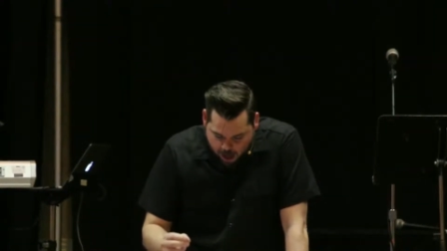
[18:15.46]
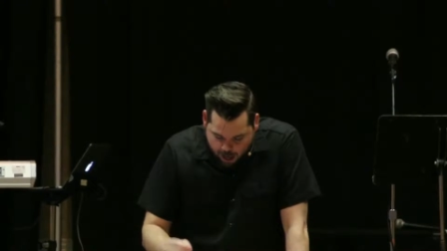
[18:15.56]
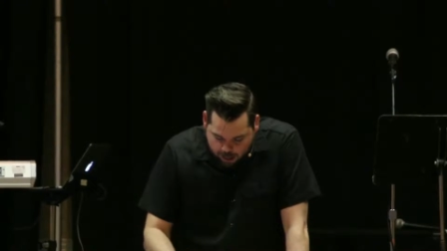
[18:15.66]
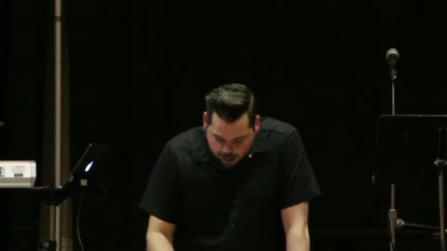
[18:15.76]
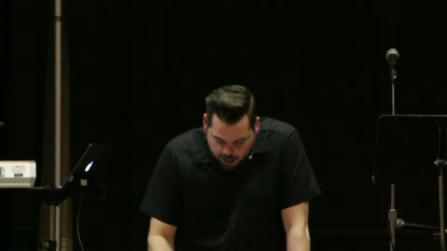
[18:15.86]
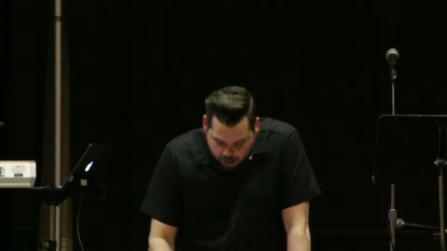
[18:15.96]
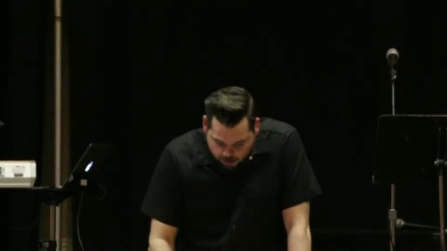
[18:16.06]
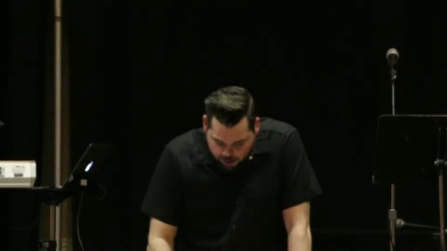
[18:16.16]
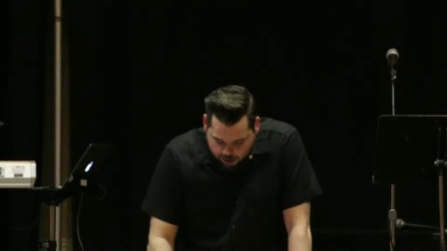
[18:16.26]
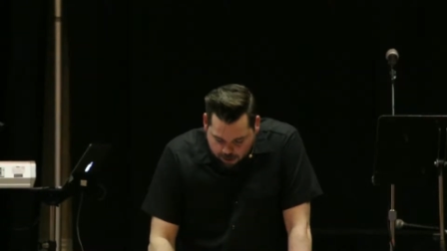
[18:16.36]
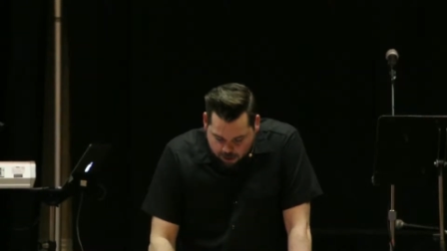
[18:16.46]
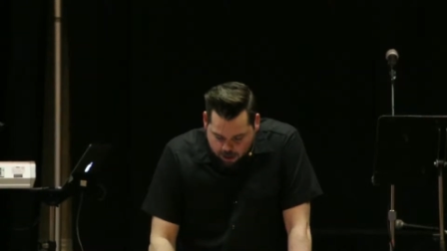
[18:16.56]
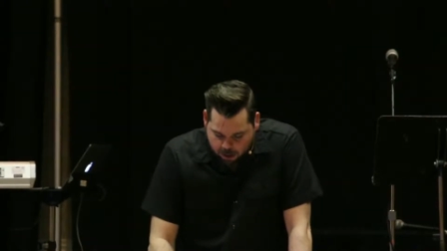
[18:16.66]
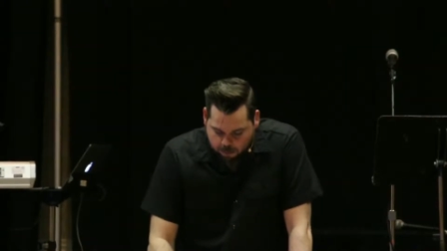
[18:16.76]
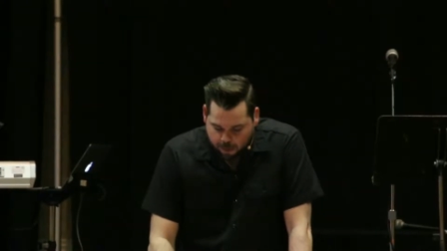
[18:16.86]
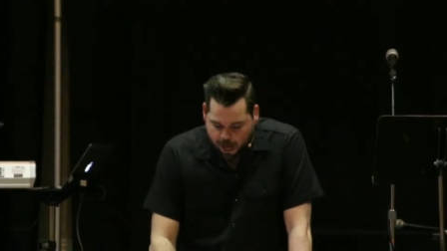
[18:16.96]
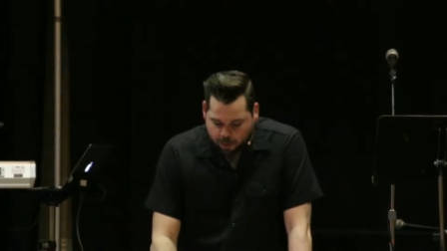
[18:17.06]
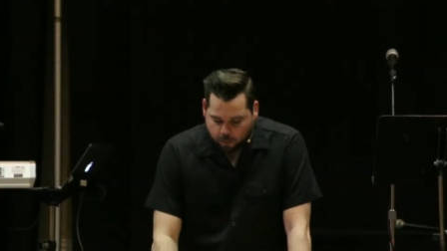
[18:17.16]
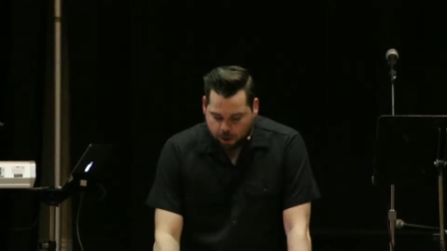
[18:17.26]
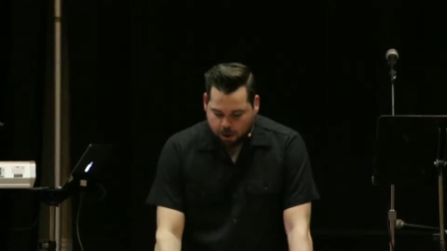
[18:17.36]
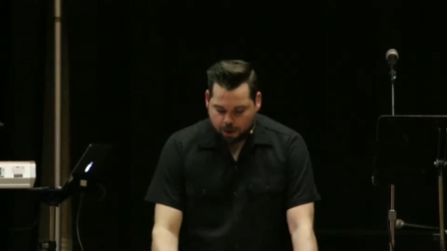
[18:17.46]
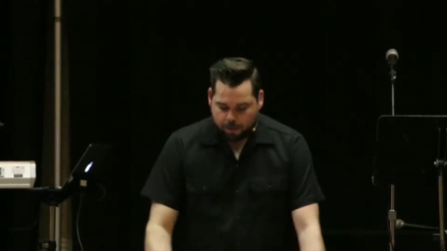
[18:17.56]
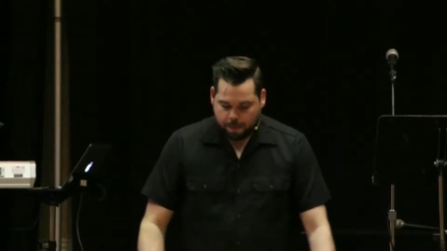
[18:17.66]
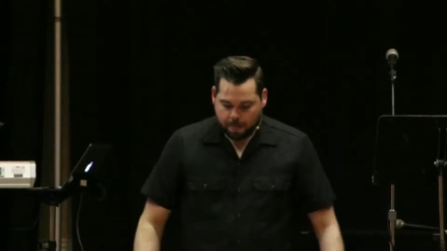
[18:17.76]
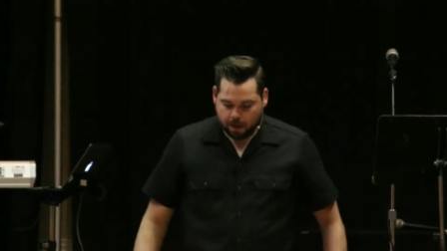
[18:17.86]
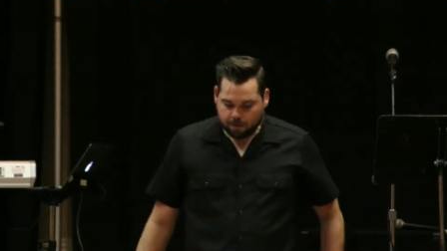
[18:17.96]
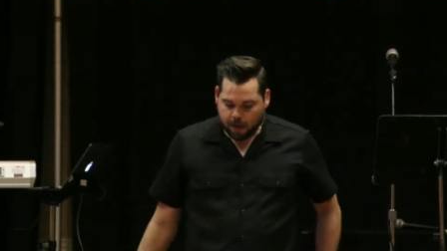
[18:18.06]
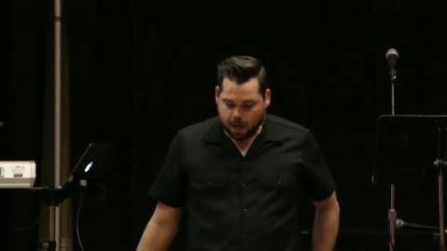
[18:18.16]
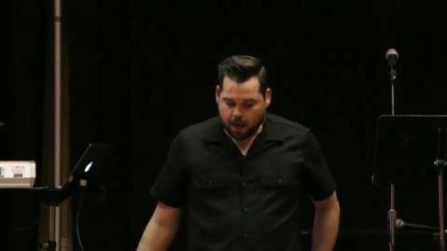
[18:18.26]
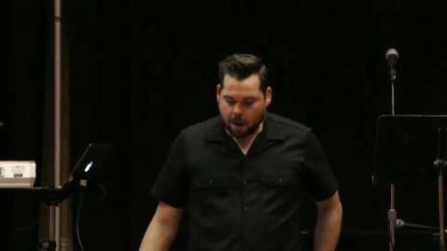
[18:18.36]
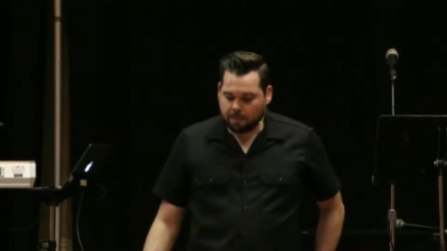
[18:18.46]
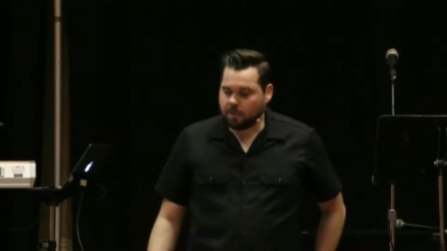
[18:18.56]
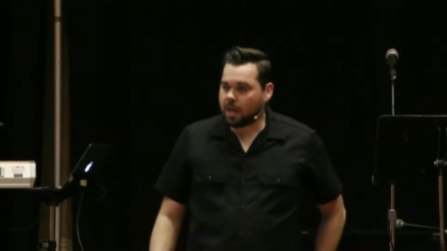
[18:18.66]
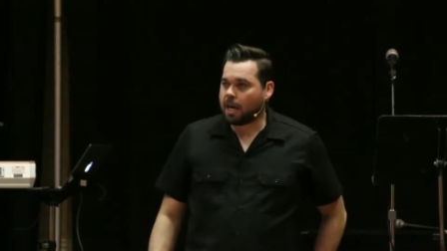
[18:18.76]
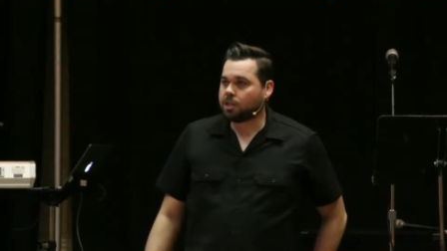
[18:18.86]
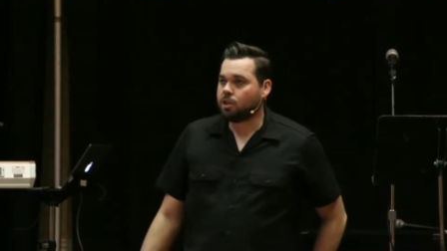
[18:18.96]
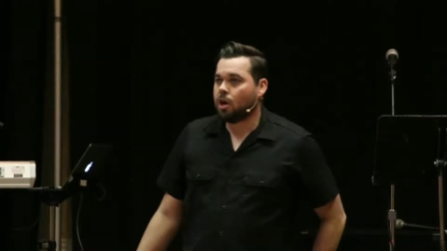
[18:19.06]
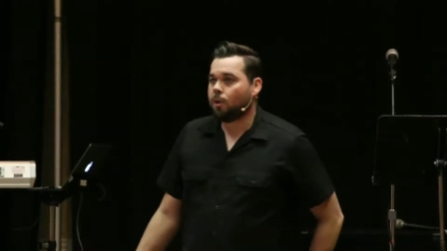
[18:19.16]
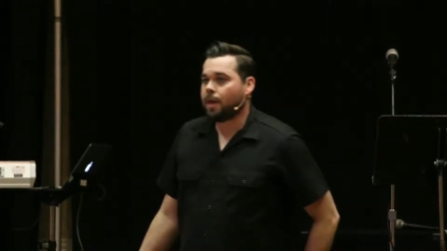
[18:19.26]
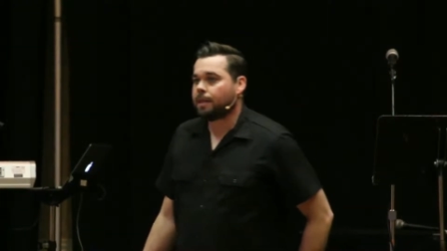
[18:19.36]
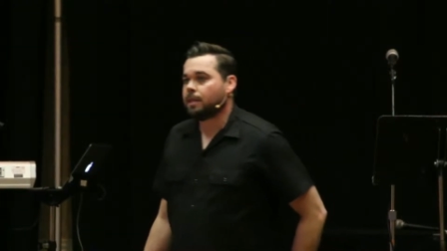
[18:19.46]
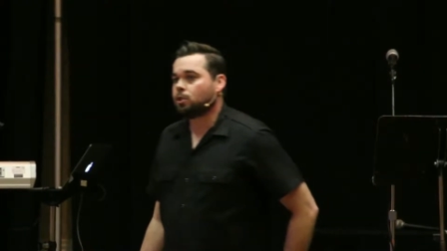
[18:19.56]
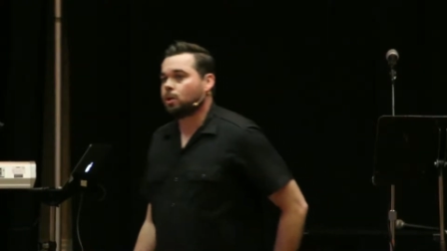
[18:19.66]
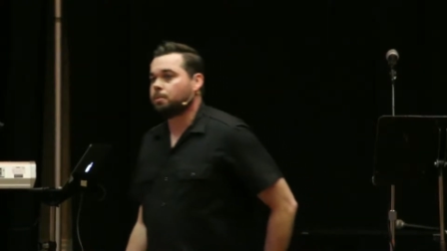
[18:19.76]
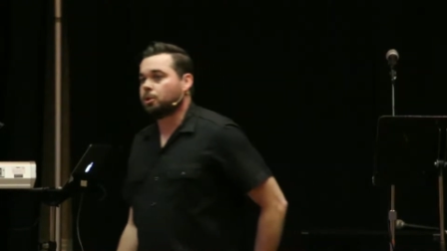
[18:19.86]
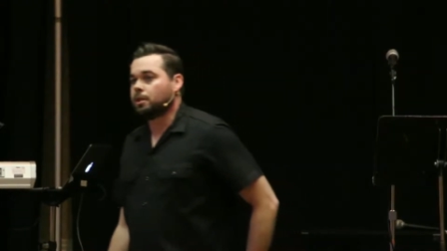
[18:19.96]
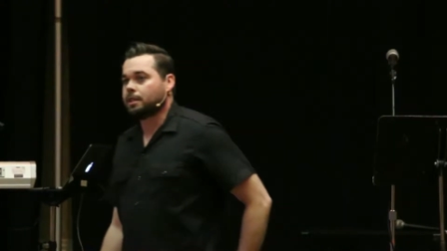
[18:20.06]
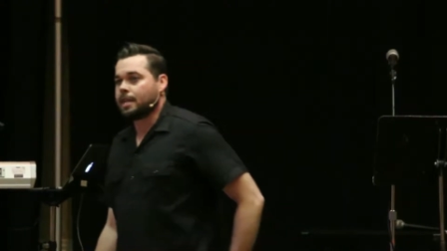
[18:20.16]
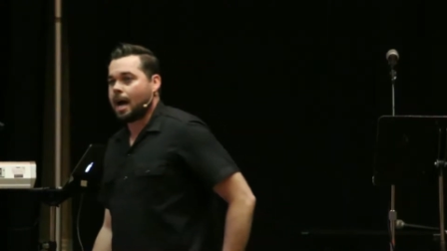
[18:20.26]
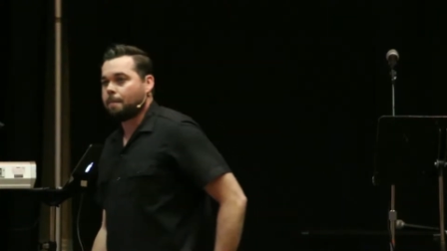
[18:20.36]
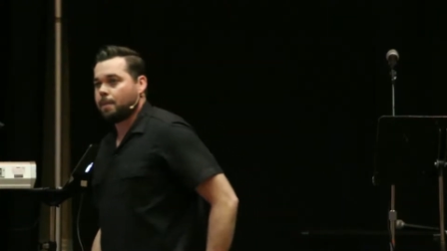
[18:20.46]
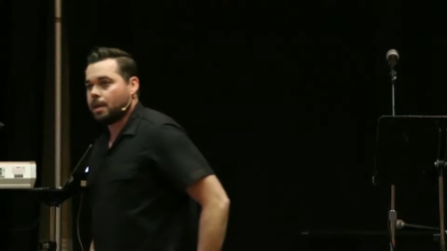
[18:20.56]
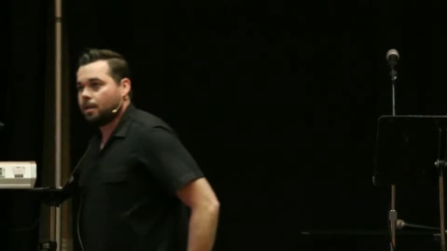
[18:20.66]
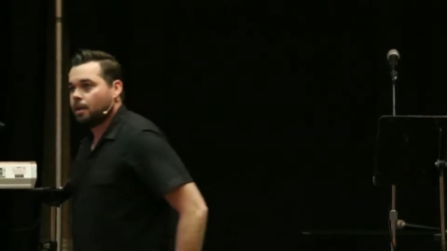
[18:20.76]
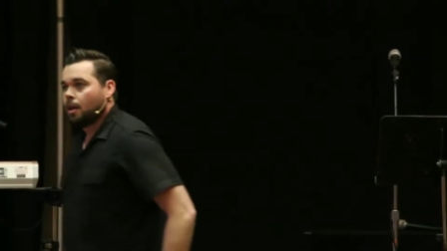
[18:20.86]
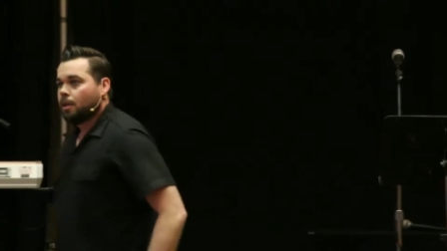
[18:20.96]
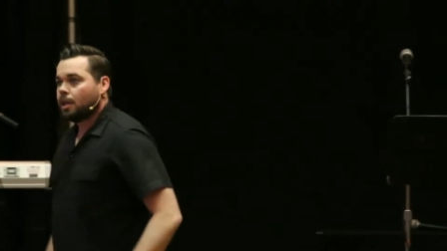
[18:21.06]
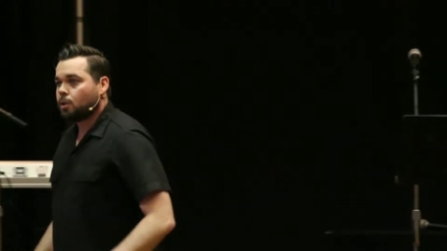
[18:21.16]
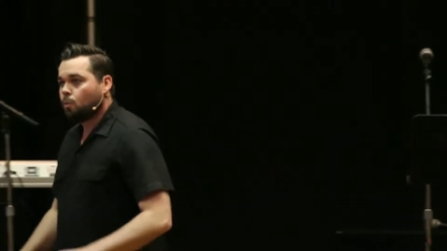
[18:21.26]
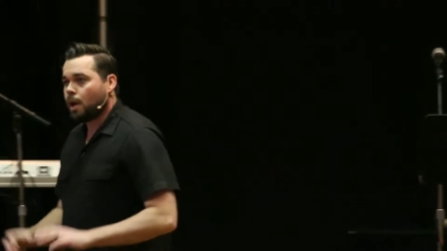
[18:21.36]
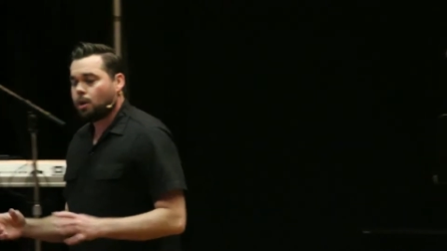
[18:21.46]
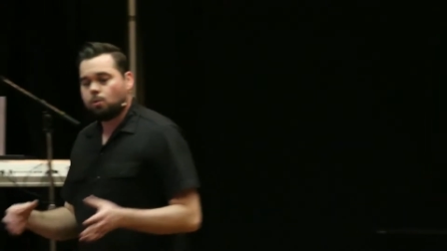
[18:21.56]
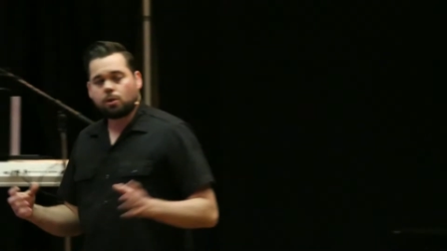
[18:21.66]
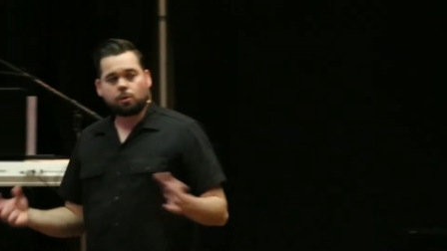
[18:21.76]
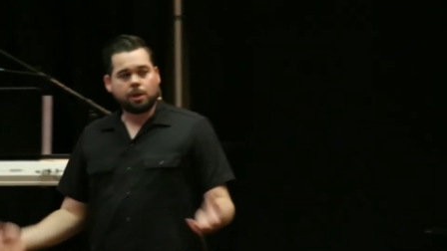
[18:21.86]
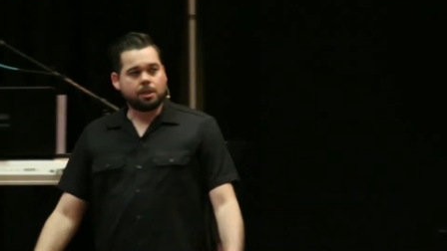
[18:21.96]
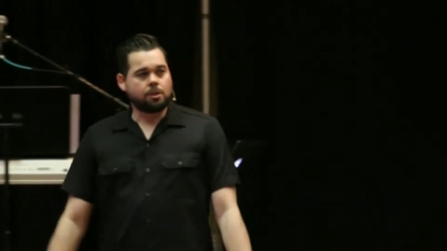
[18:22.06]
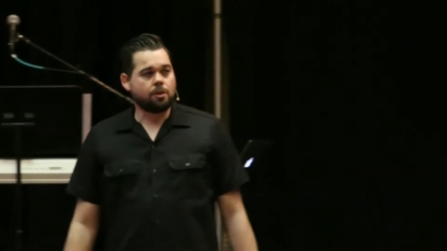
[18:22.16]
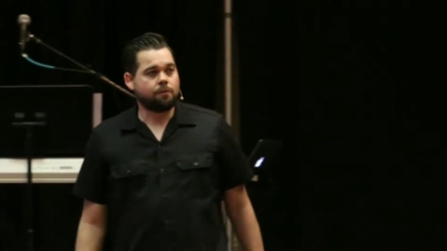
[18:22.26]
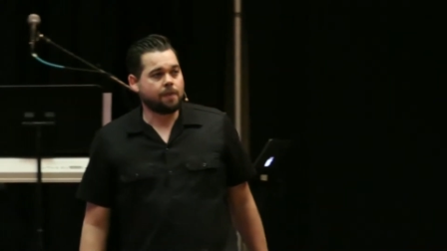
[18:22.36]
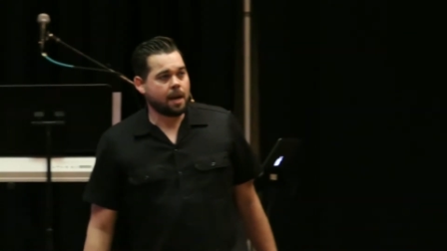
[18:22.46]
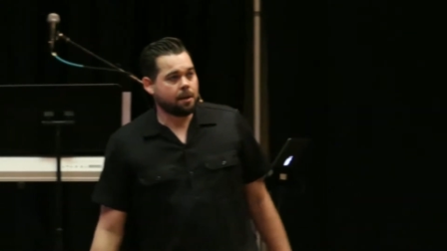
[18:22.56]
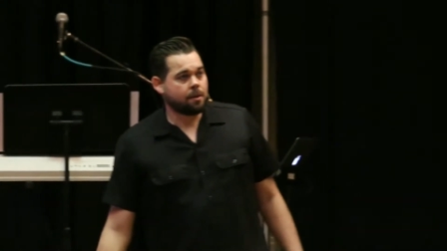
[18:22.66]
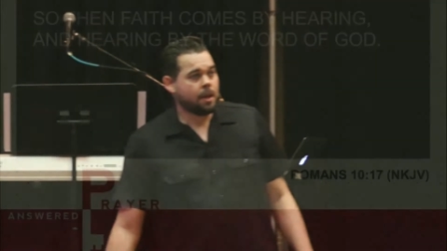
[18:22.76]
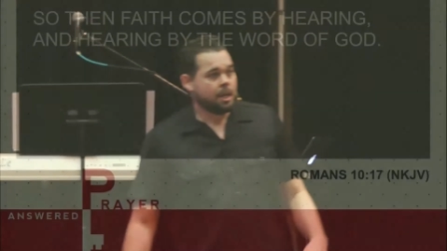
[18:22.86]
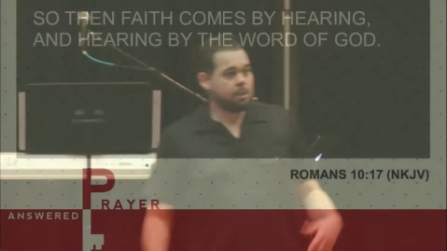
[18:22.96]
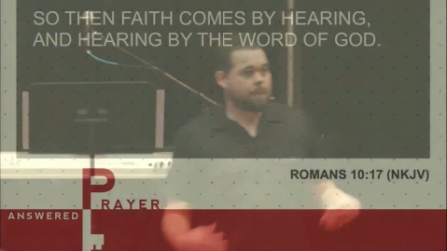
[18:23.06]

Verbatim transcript: and hearing by the word of God. How many of you guys know that this scripture does not mean that the way you increase your faith is